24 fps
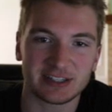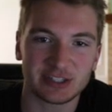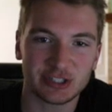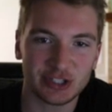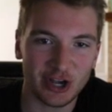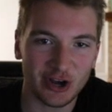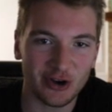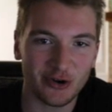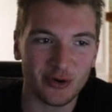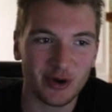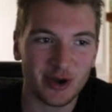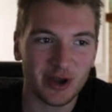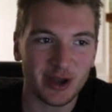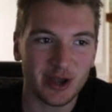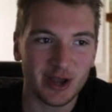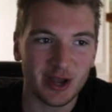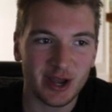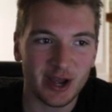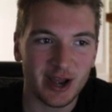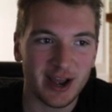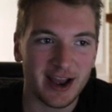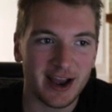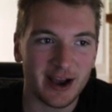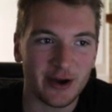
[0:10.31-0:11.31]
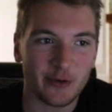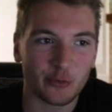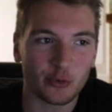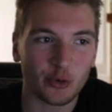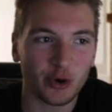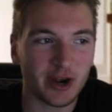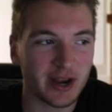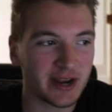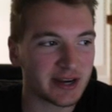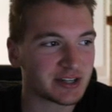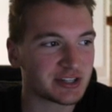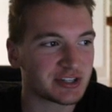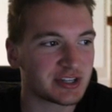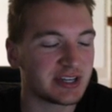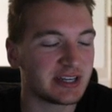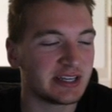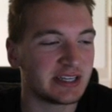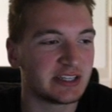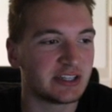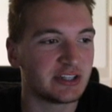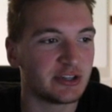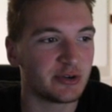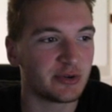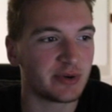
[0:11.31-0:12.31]
So, we're
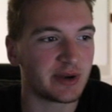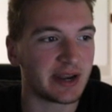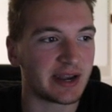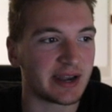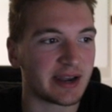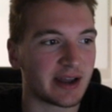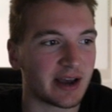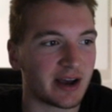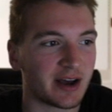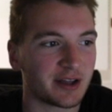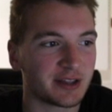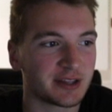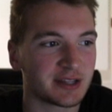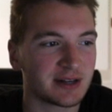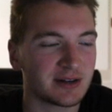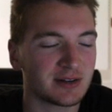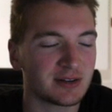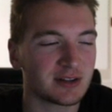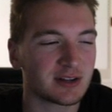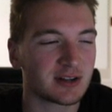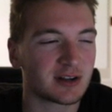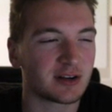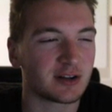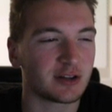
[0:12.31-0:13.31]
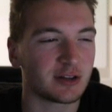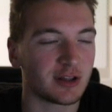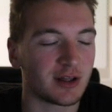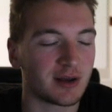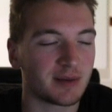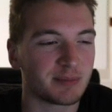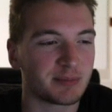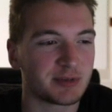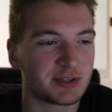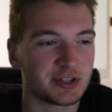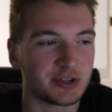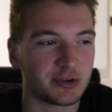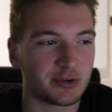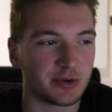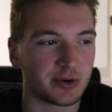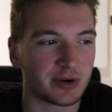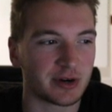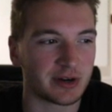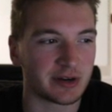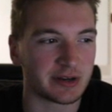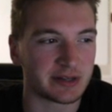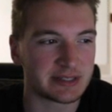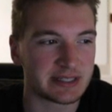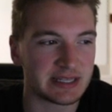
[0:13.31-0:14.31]
actually doing a little club
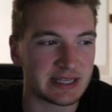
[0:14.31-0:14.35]
tour,